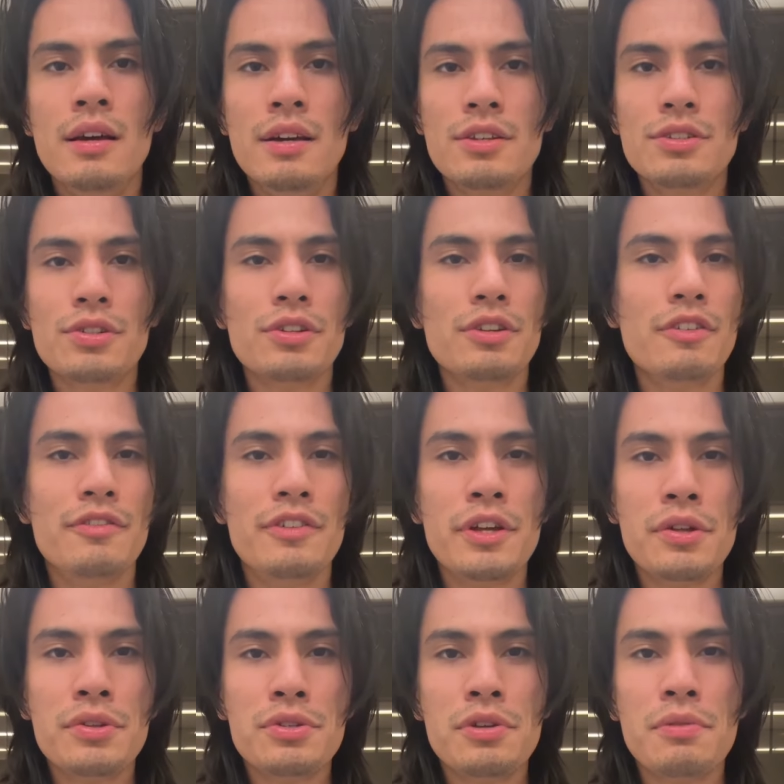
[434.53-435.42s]
So your
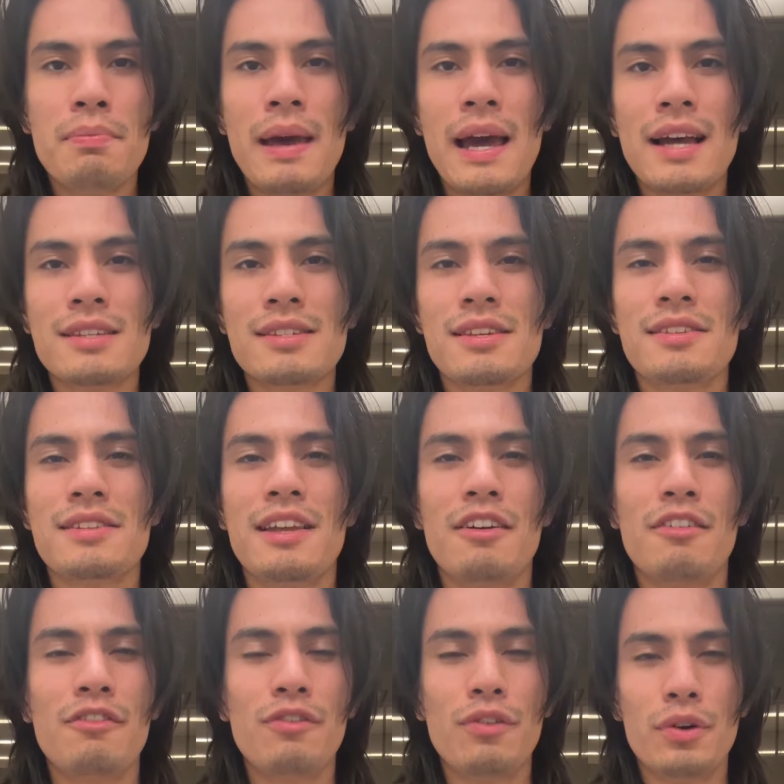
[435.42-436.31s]
VO2 max is
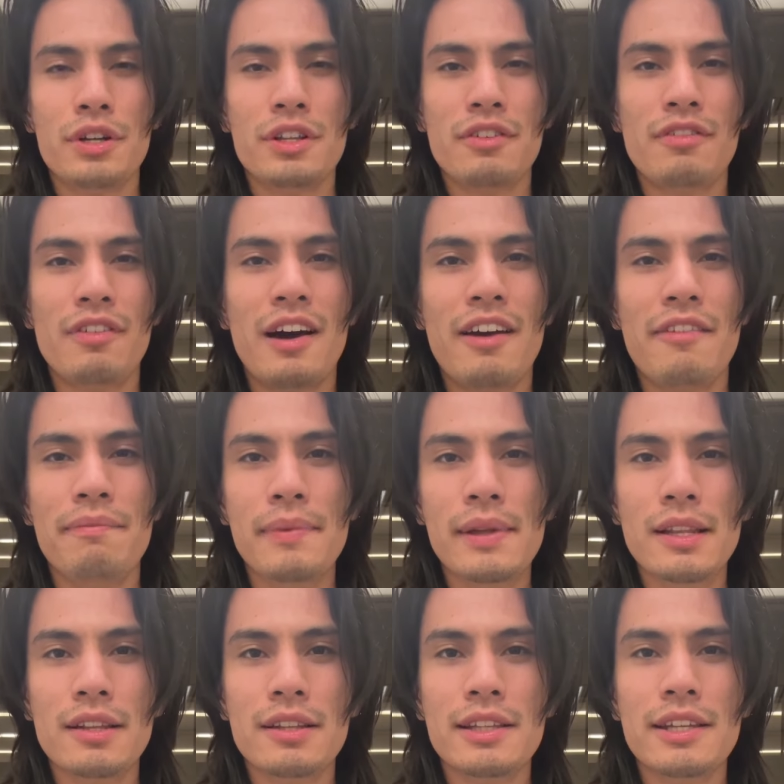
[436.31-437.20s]
now 45
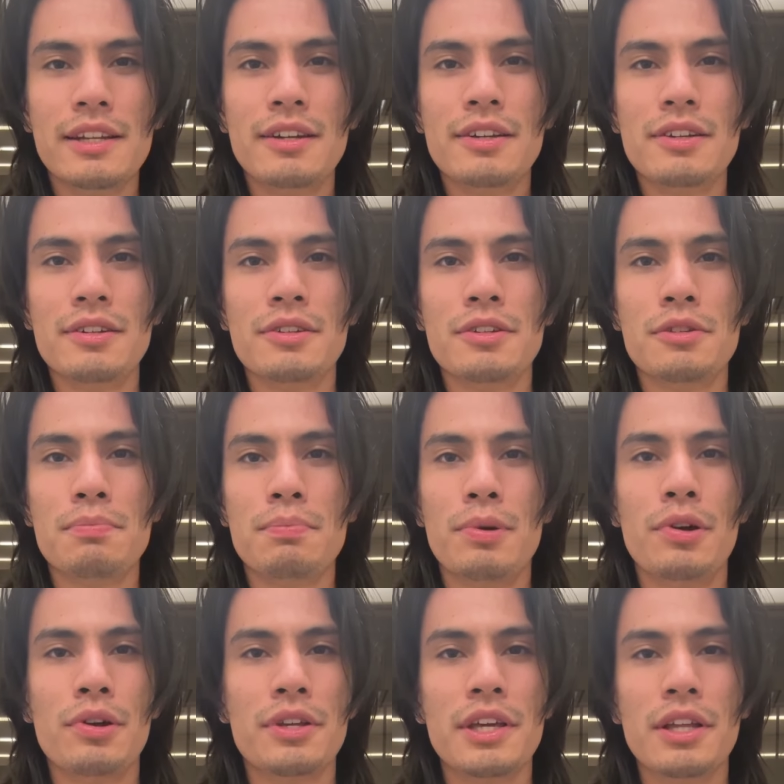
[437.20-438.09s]
milliliters
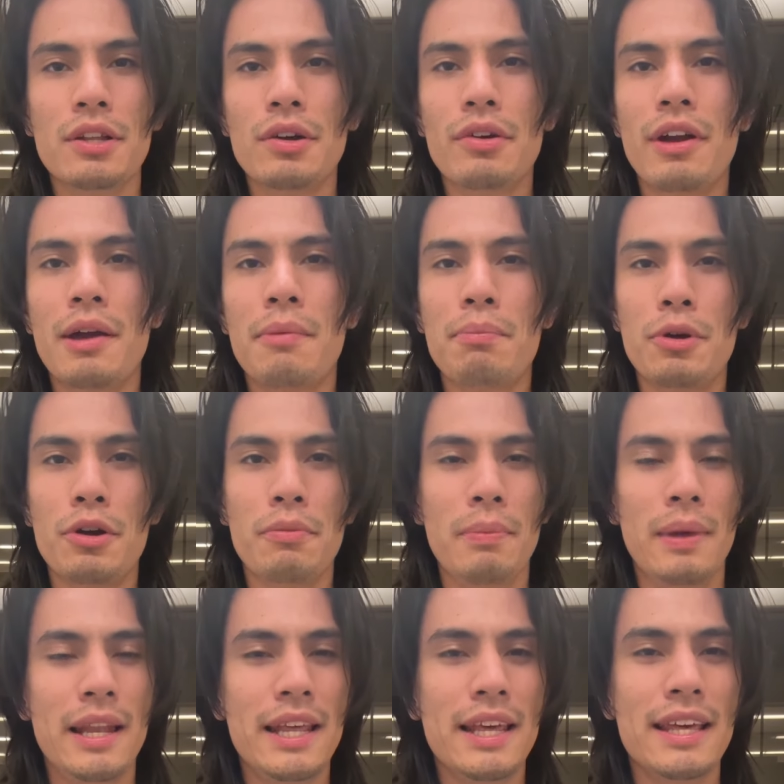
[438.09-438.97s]
per kilogram per
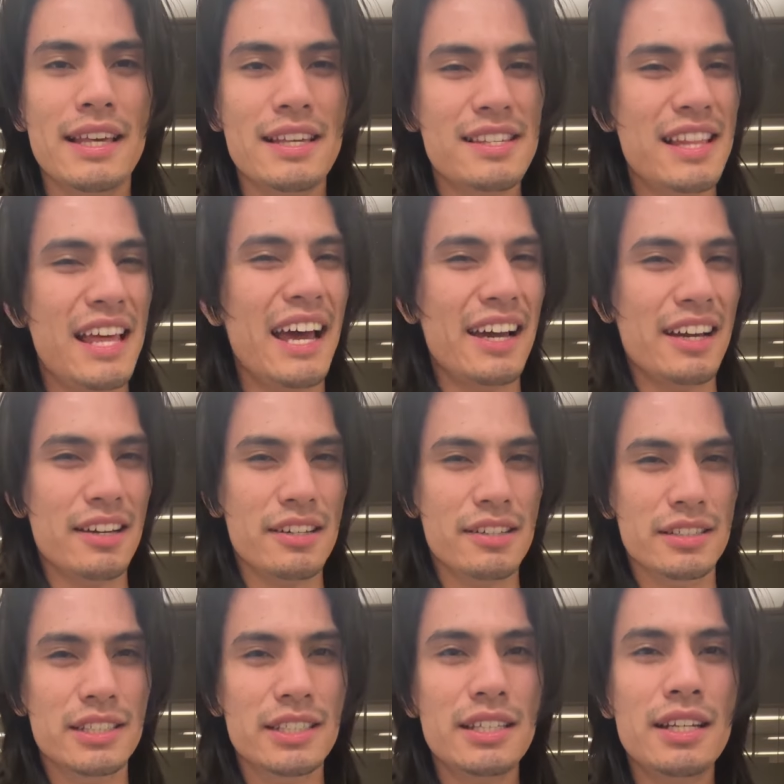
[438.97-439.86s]
minute. Is that
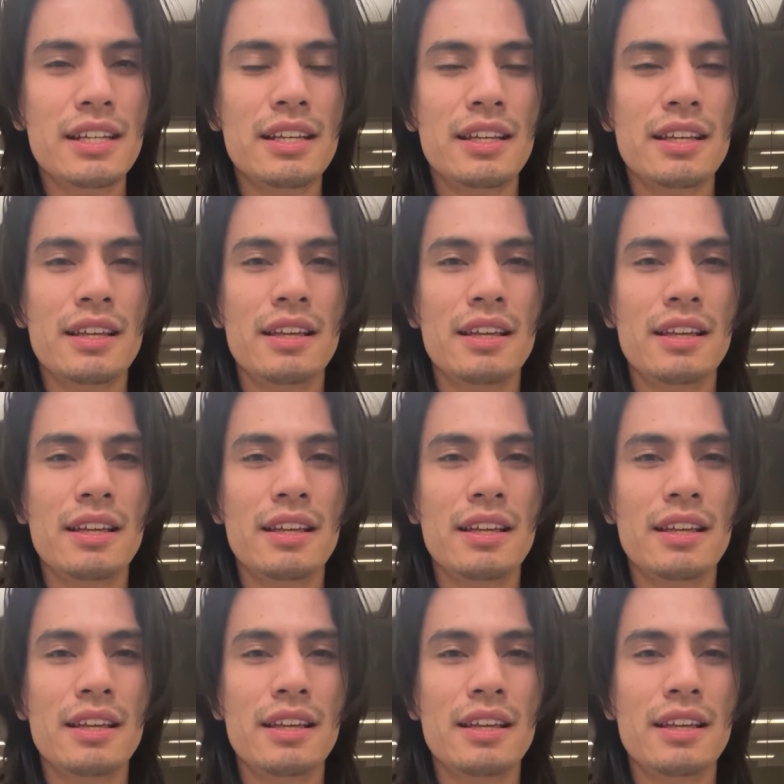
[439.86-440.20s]
good?